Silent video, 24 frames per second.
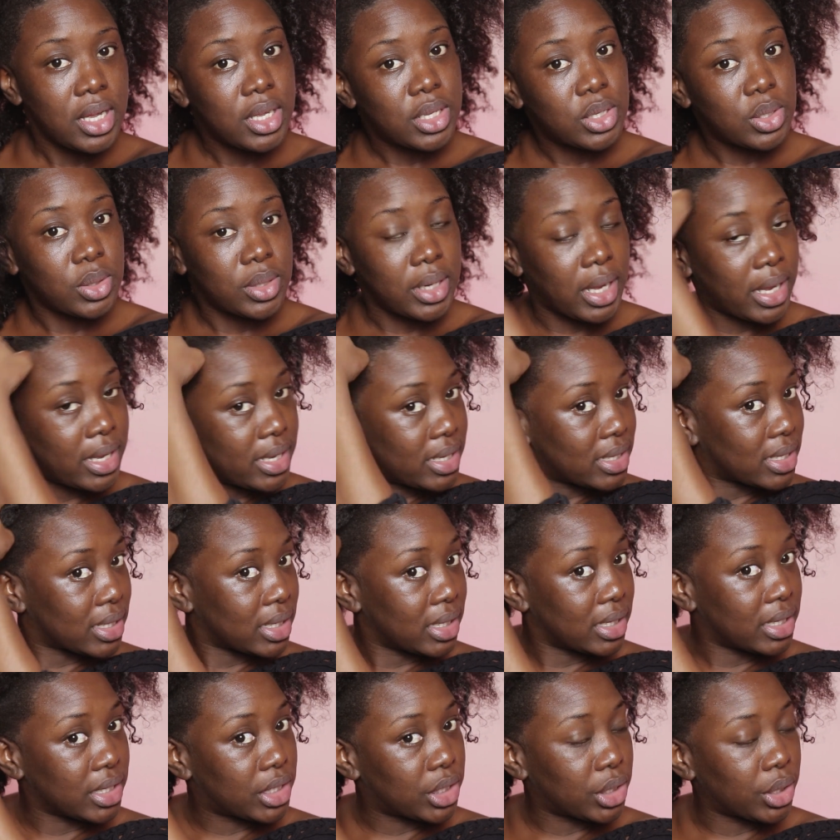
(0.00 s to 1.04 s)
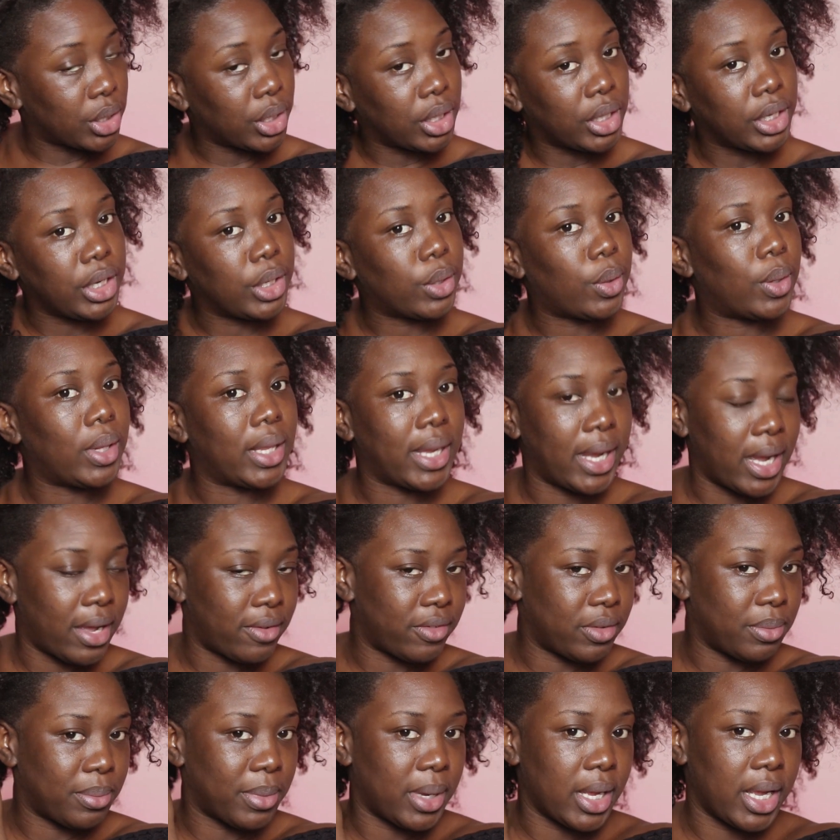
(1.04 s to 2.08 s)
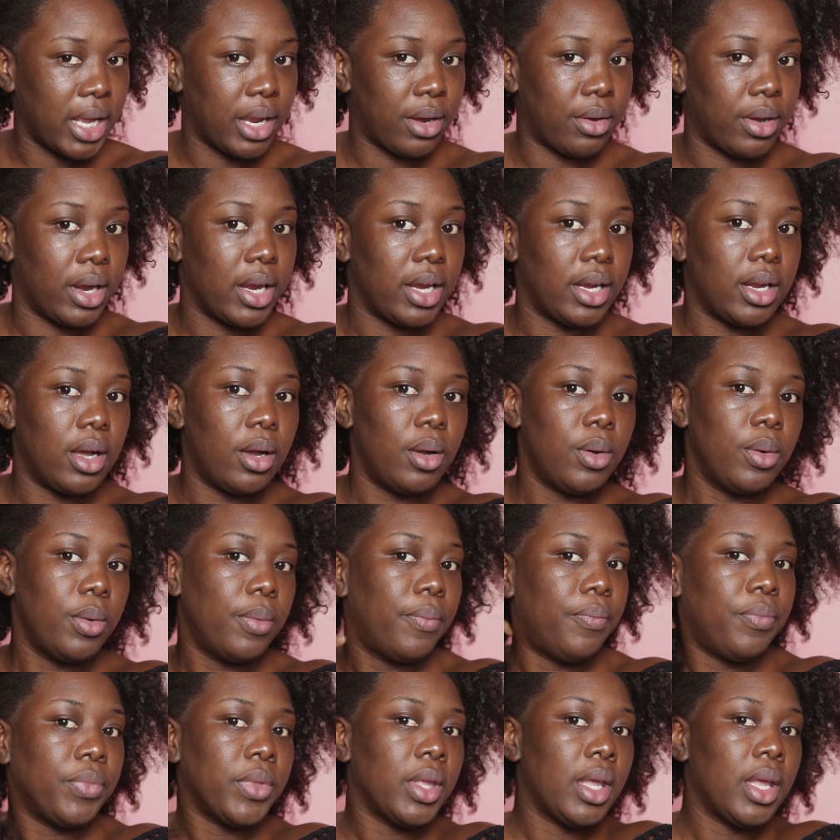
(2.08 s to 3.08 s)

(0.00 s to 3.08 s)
So that is literally all I have in my hair right now.